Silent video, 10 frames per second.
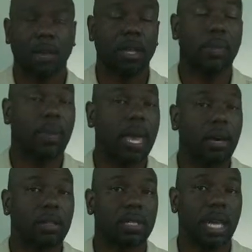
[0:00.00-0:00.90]

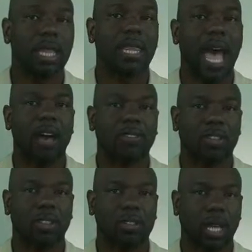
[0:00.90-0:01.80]
mail 10,000
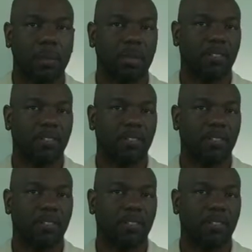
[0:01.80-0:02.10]
of those. It comes in the